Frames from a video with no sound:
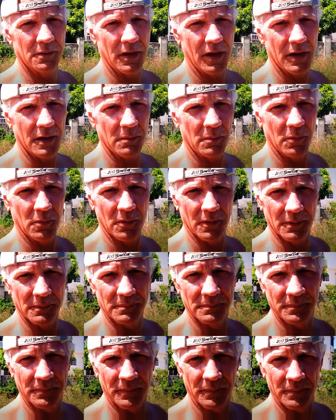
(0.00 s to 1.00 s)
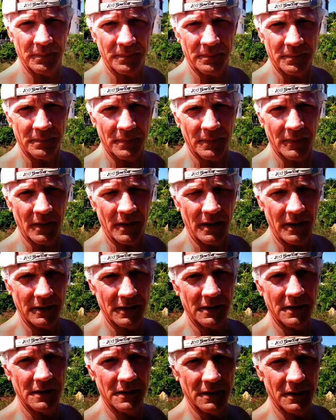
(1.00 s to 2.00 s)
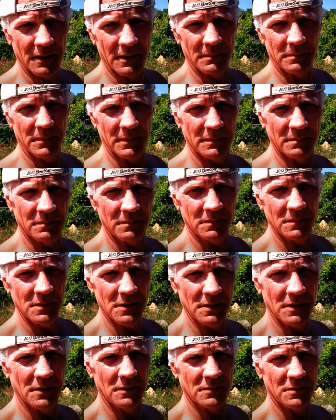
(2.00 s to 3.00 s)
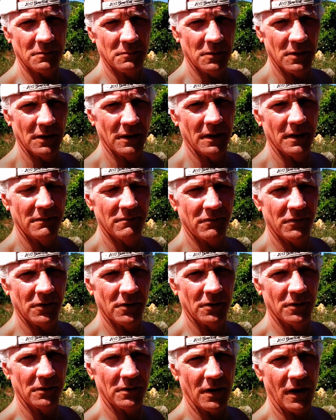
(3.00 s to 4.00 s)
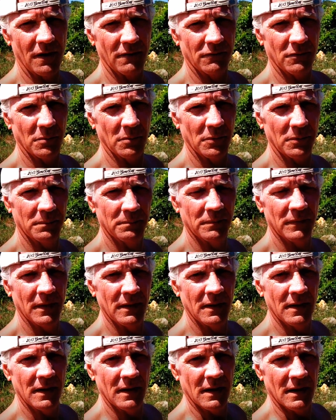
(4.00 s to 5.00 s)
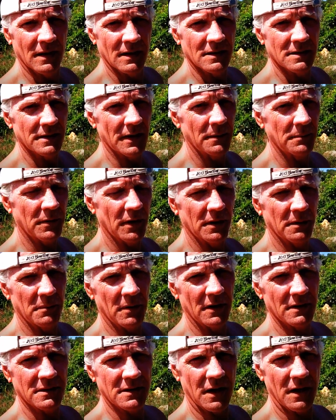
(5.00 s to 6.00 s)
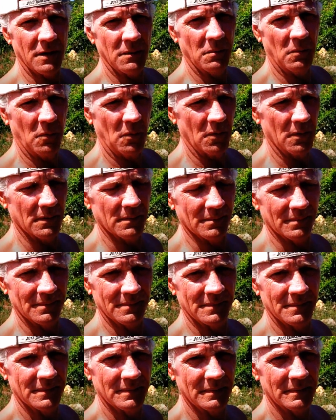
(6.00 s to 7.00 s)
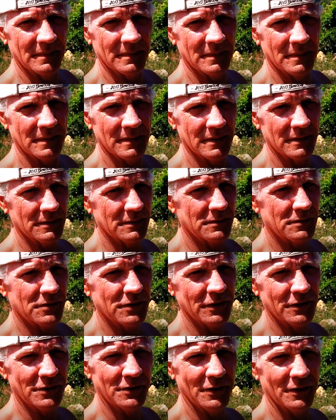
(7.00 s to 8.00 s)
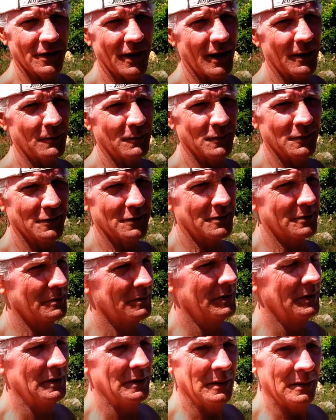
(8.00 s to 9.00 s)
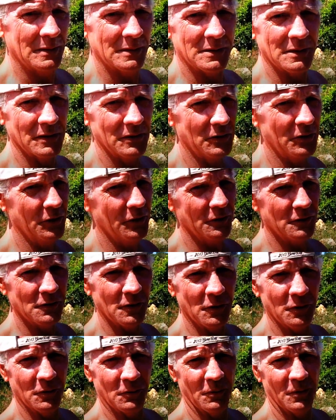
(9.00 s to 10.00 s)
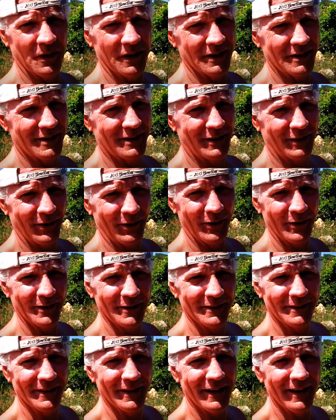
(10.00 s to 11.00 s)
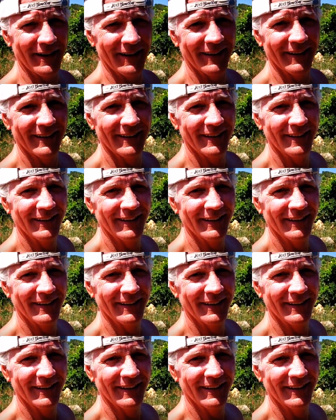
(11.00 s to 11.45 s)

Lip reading: kiteboarding and to get up and, you know, to really feel comfortable. Same thing about skateboarding. It's just that I was 10 years old when I started that.